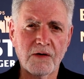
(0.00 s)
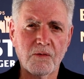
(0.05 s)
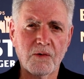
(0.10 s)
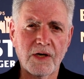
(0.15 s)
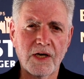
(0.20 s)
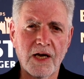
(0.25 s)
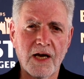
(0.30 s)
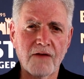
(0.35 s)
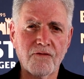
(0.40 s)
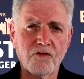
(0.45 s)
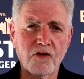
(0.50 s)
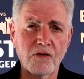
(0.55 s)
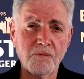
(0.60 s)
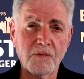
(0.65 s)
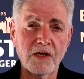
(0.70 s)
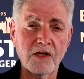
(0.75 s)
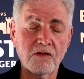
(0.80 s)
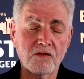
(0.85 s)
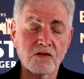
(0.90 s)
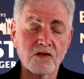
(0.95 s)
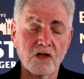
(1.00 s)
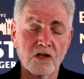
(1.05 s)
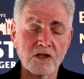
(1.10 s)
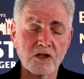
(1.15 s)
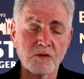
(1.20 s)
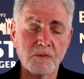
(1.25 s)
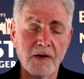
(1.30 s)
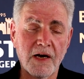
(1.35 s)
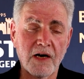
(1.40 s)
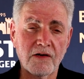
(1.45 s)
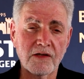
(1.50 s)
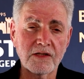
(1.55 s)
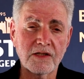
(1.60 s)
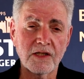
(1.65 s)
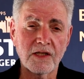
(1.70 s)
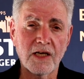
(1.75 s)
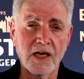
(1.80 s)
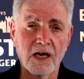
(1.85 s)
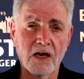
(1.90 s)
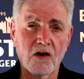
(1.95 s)
We have to be transparent
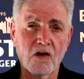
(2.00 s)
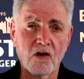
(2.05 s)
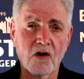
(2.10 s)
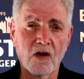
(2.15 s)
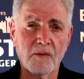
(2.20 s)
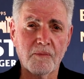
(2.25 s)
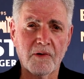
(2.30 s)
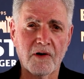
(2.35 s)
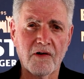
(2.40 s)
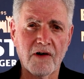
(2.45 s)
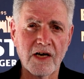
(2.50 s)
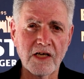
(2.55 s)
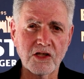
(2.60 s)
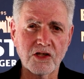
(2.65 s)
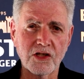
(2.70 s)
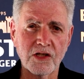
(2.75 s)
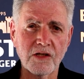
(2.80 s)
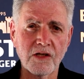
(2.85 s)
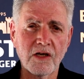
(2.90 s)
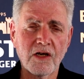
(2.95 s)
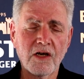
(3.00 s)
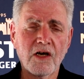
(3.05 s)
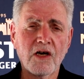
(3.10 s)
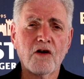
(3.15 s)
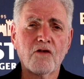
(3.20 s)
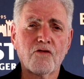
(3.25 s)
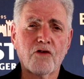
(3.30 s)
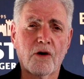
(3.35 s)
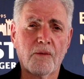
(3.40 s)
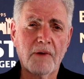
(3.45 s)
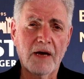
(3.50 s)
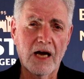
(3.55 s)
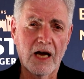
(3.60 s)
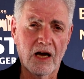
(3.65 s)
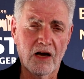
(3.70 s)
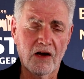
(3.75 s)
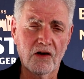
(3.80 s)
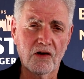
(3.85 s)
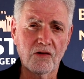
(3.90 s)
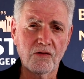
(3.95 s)
in our whole operation, from
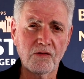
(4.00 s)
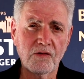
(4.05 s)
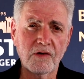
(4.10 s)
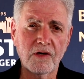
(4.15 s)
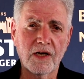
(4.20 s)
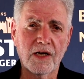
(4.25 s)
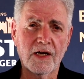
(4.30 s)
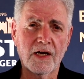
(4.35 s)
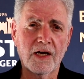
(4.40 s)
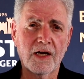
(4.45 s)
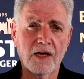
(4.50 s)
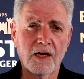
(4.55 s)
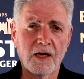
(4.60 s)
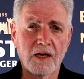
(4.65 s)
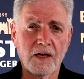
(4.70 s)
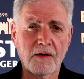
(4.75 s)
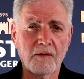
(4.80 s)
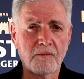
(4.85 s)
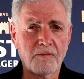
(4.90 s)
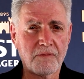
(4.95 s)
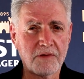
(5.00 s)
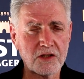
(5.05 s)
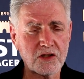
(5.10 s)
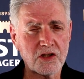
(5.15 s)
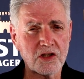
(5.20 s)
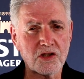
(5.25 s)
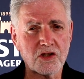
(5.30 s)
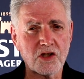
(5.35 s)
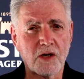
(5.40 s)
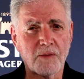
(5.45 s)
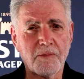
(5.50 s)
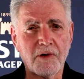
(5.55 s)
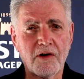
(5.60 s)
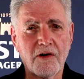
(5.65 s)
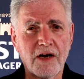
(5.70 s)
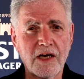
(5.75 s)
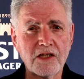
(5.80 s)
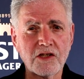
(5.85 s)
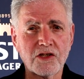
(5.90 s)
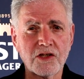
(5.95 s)
our own business
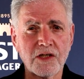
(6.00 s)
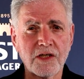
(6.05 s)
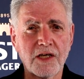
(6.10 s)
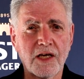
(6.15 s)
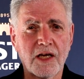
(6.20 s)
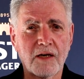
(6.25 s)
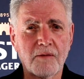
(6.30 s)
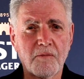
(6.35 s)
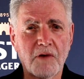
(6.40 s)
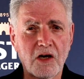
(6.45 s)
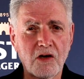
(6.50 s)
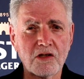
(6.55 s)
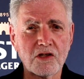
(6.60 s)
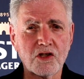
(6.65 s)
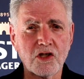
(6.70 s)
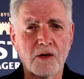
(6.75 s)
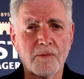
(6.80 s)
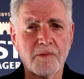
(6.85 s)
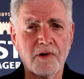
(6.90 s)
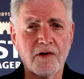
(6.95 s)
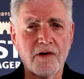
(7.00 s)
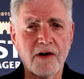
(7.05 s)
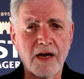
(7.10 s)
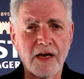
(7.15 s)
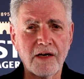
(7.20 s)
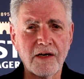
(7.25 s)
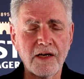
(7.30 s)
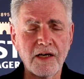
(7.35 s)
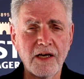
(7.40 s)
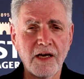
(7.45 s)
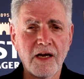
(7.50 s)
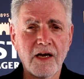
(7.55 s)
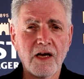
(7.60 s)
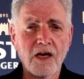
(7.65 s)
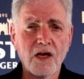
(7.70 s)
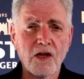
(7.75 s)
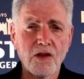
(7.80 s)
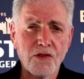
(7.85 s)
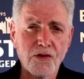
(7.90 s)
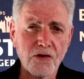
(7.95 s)
operation and modus operandi
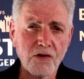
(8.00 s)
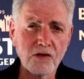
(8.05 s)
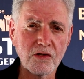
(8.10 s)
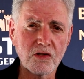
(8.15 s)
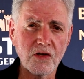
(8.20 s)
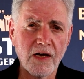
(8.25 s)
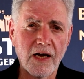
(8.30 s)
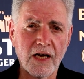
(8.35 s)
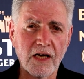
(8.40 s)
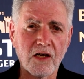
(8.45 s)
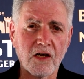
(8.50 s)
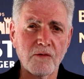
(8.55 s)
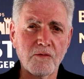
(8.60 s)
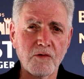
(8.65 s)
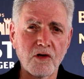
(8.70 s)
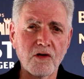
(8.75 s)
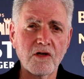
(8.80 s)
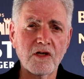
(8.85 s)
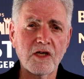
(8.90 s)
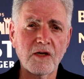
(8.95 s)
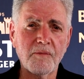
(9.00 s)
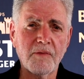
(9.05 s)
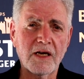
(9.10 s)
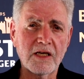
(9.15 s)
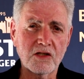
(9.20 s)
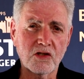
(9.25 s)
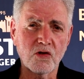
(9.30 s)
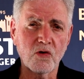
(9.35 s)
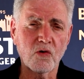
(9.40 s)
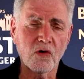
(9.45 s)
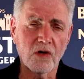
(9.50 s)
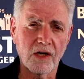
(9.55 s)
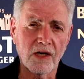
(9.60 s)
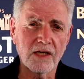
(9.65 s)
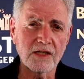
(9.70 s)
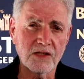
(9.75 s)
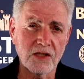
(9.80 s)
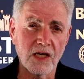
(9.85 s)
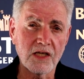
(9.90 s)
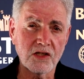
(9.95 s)
through to our community-based
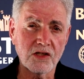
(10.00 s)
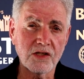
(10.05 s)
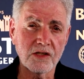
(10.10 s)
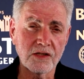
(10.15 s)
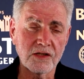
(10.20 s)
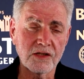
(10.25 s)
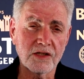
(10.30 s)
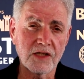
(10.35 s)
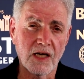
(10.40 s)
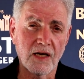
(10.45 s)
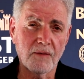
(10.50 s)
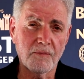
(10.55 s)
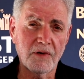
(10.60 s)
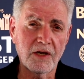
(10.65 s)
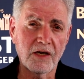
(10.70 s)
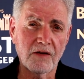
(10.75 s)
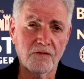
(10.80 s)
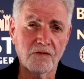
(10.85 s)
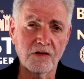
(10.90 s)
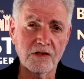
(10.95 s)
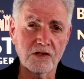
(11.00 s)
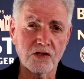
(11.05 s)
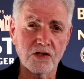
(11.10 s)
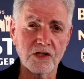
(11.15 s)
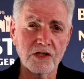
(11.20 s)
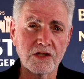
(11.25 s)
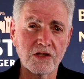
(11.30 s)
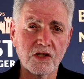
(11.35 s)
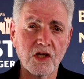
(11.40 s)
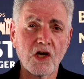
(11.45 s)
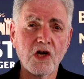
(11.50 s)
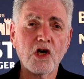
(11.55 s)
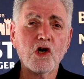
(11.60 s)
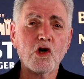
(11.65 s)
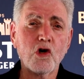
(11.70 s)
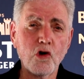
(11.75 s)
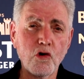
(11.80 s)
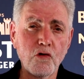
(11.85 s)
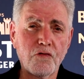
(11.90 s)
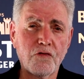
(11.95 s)
organizations, our beneficiaries
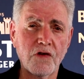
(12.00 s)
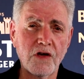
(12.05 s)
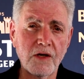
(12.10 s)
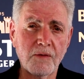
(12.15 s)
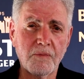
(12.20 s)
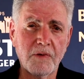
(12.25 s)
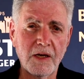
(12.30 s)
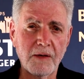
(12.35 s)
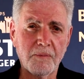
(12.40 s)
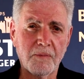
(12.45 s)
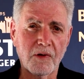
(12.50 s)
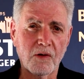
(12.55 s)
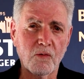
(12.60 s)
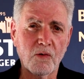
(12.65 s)
who feed people.